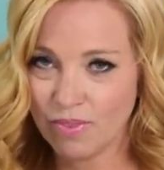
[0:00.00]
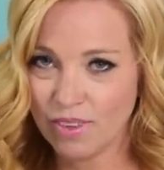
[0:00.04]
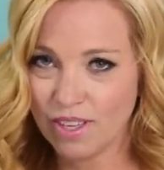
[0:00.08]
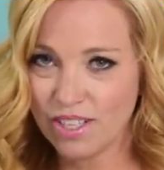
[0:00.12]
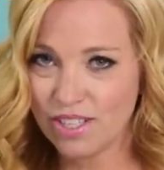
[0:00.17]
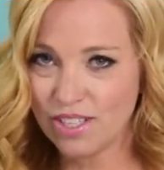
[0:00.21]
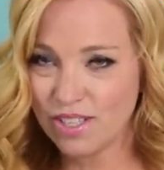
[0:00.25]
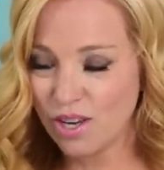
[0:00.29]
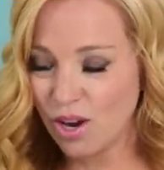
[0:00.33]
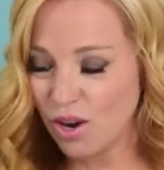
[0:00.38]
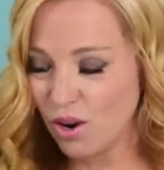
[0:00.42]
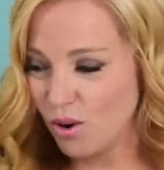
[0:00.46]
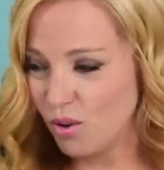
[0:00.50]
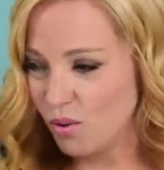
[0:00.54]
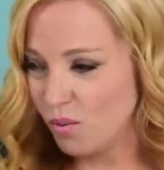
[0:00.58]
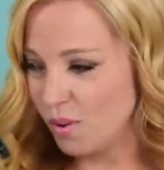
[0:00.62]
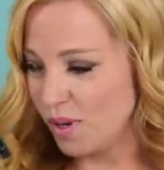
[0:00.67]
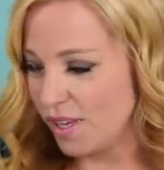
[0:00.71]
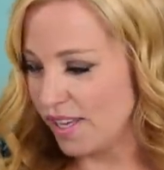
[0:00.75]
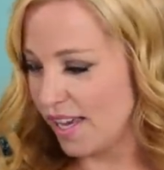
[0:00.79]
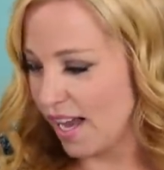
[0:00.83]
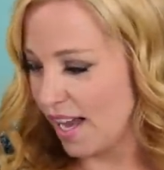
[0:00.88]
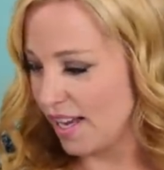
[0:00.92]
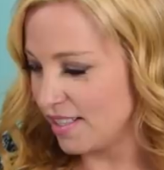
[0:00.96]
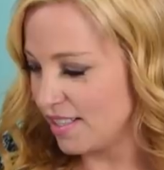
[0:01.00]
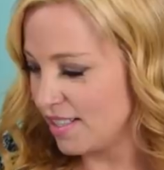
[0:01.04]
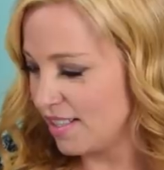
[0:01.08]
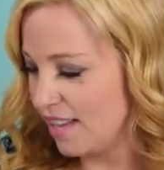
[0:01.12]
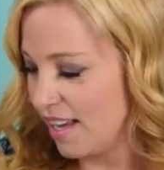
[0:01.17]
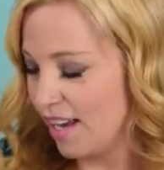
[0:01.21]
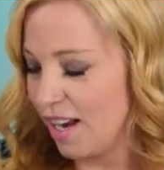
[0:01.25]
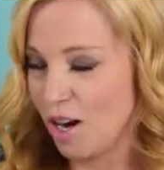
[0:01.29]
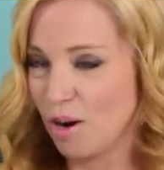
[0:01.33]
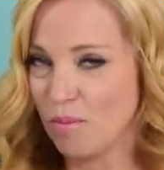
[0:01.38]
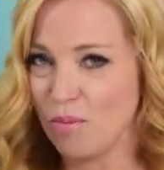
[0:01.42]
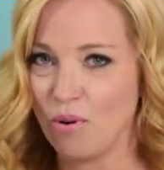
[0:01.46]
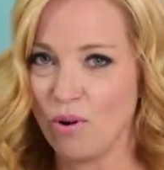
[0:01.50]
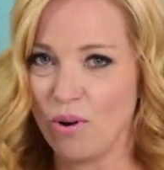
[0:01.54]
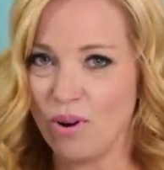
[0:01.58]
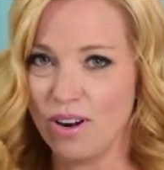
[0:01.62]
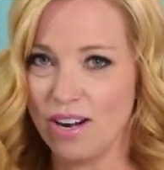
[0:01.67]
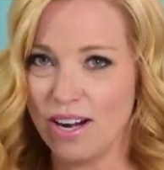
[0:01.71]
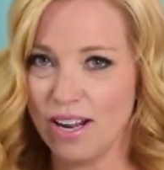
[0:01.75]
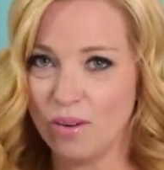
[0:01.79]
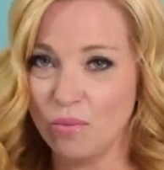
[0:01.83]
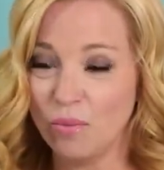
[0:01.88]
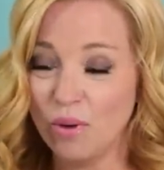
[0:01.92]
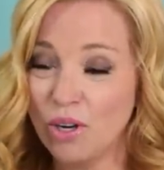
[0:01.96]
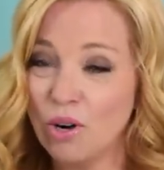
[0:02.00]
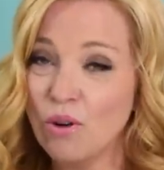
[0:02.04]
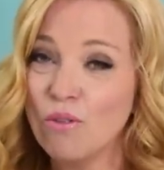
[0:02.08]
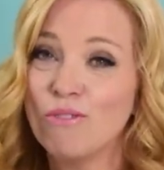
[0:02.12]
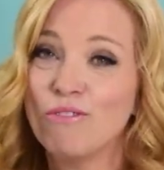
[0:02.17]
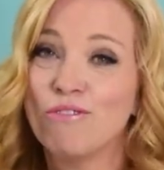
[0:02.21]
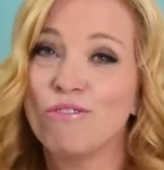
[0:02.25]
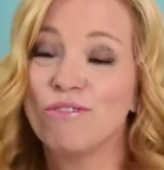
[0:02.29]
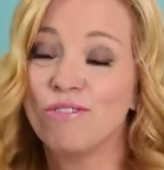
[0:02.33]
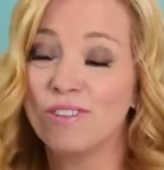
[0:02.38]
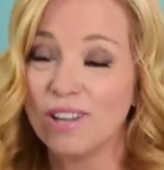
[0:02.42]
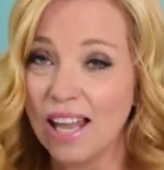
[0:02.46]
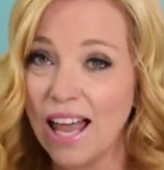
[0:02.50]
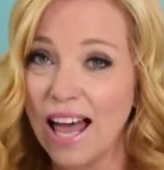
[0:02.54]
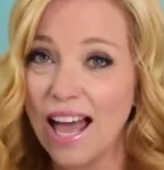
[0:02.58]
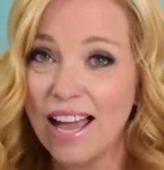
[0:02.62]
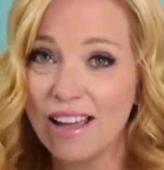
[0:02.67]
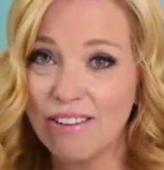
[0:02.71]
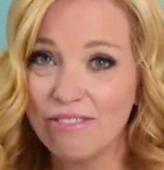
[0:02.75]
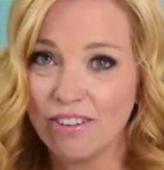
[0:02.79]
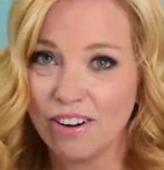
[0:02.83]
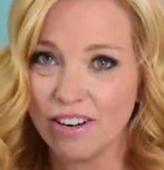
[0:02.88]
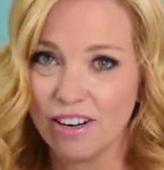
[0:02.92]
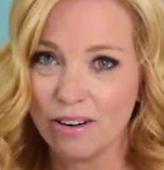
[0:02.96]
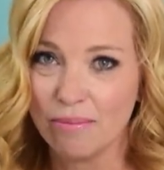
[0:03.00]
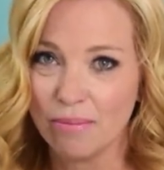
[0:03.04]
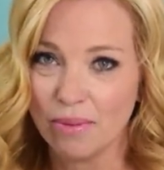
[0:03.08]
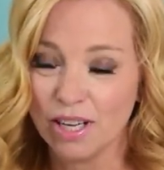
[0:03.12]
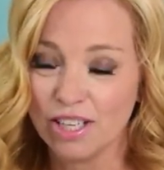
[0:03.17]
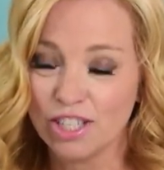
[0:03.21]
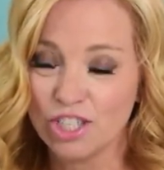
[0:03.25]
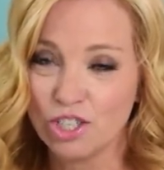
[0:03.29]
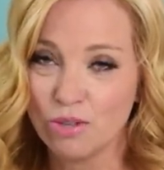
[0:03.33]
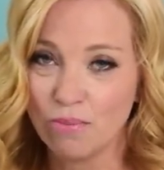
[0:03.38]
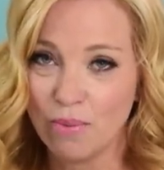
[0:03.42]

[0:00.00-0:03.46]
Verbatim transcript: So we get to the airport, and we don't fly very much.